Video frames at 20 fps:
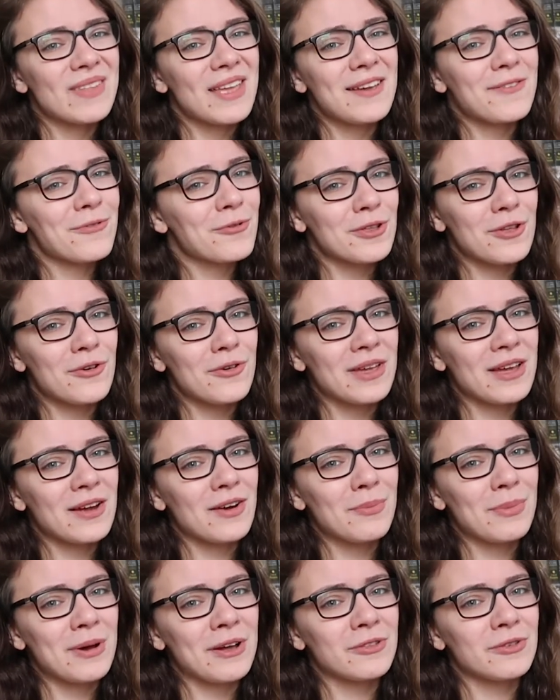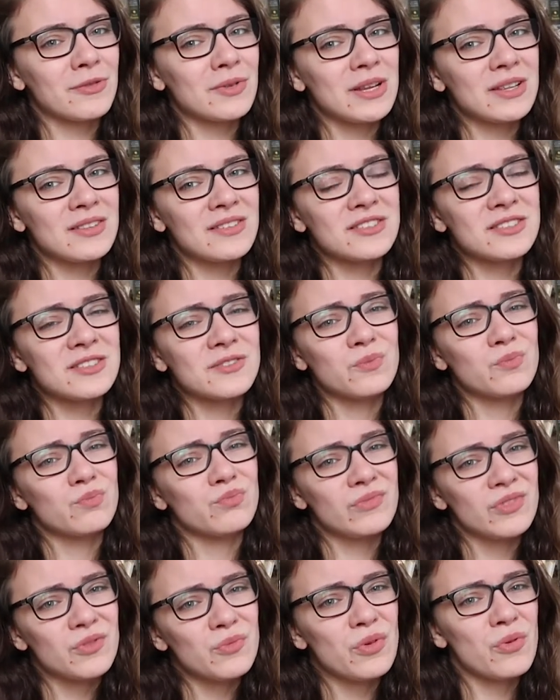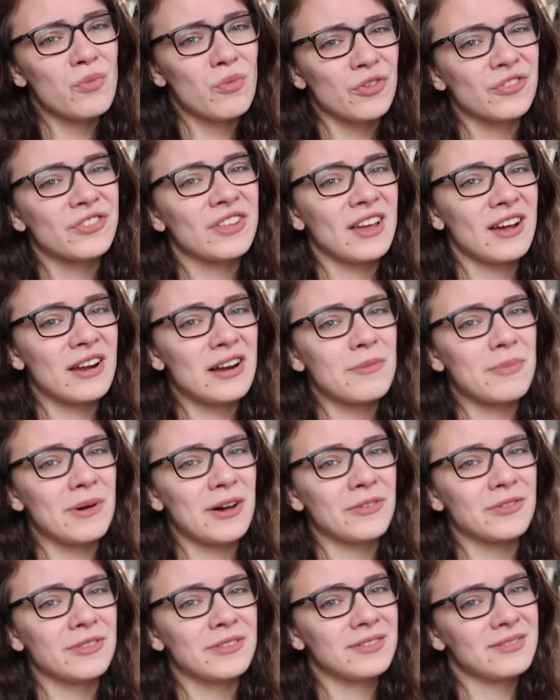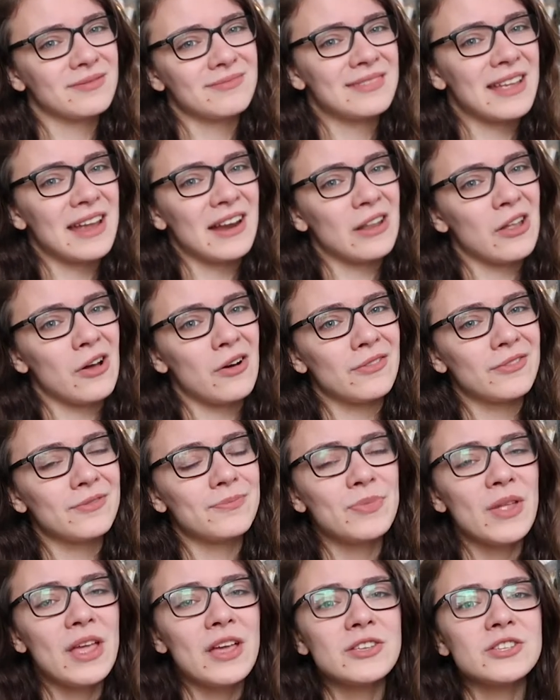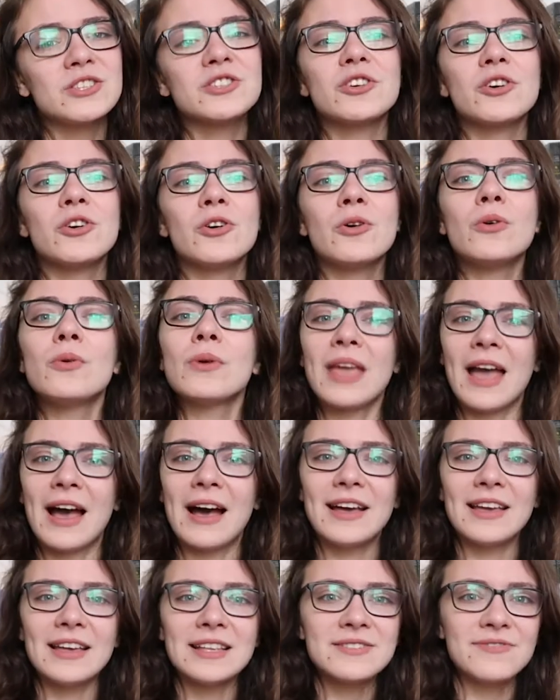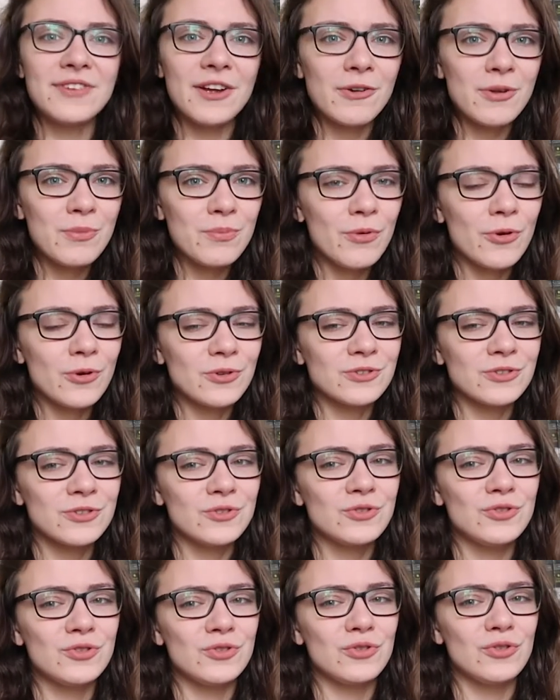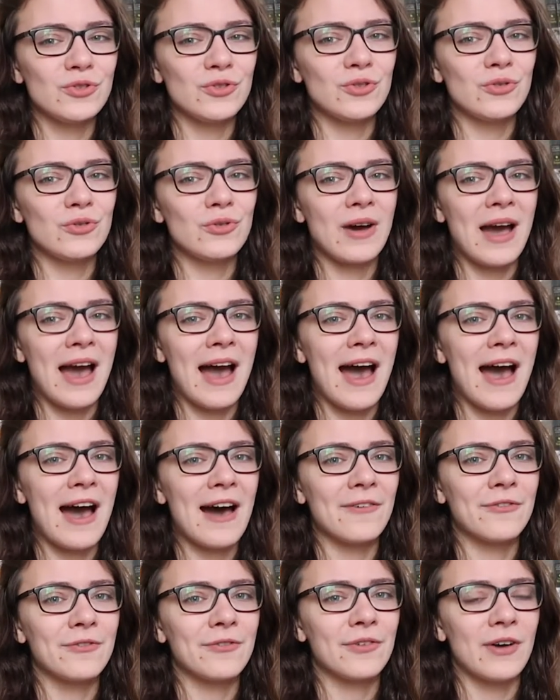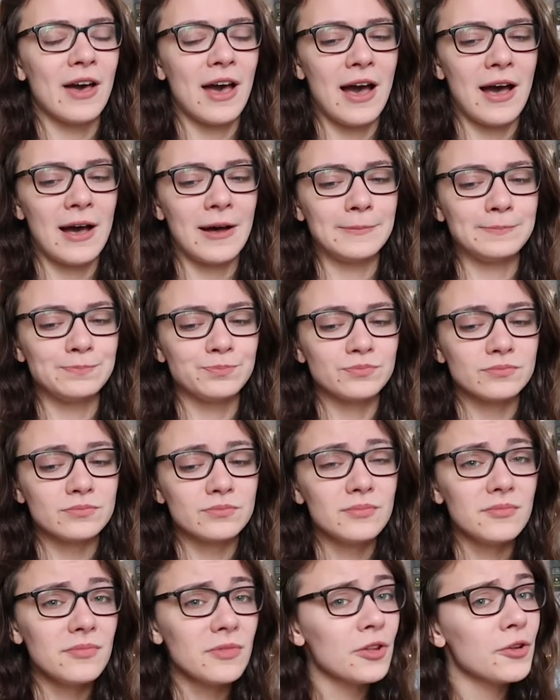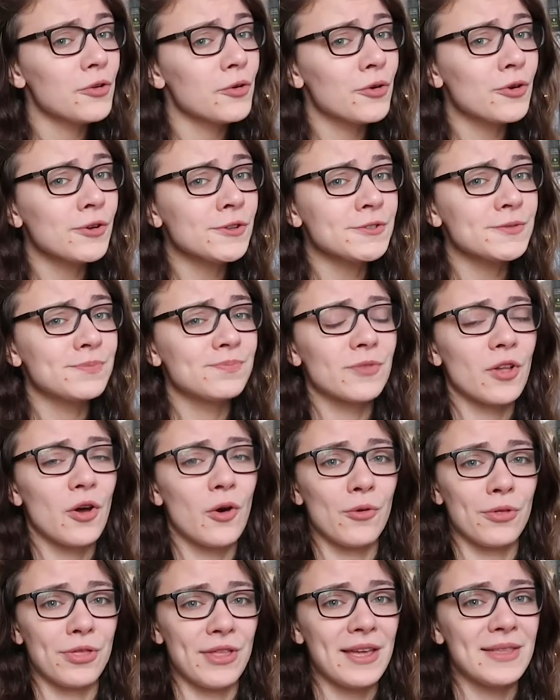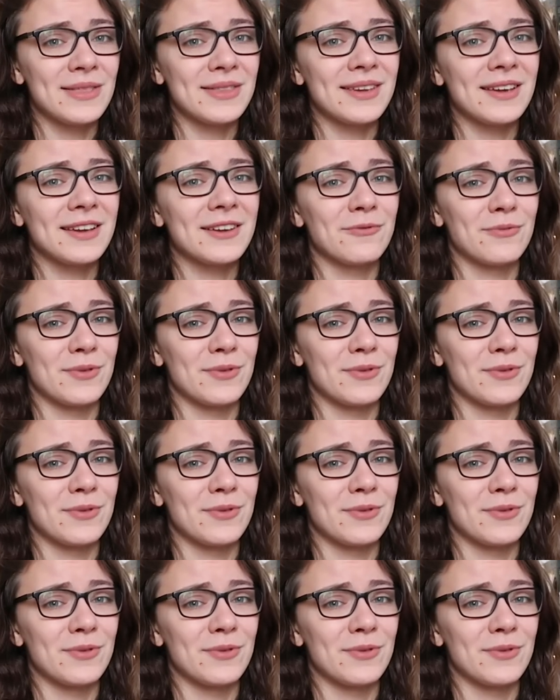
if we don't care about the readers, we won't care about their love. So yeah, it's very important to have good, authentic,